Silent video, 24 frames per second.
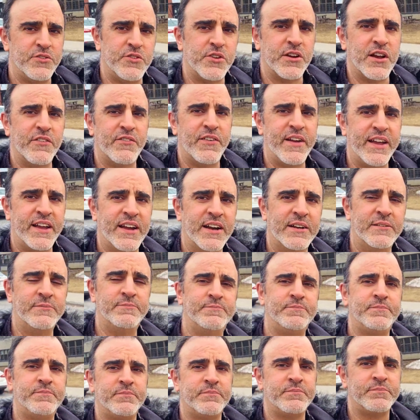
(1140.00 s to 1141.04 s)
Vega
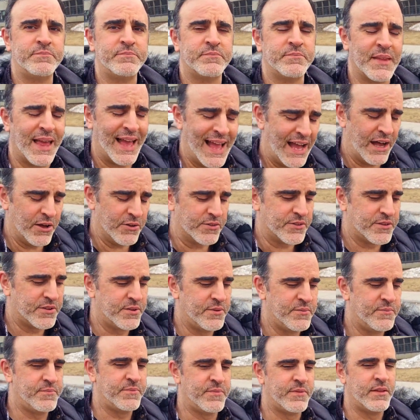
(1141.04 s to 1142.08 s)
out. All
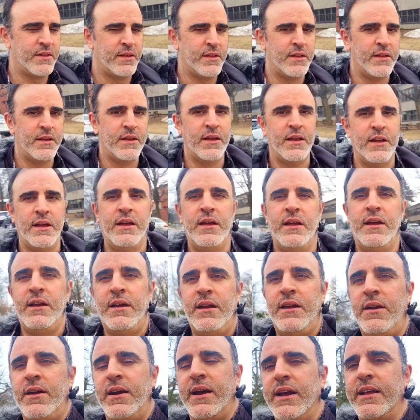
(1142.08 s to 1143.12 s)

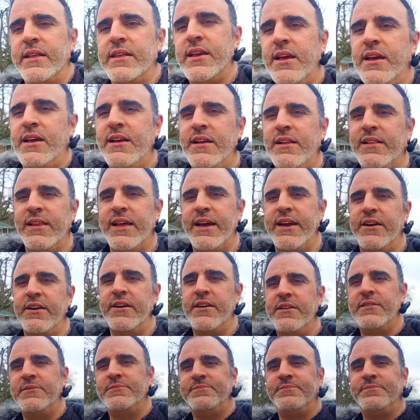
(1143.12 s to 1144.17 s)
right, later.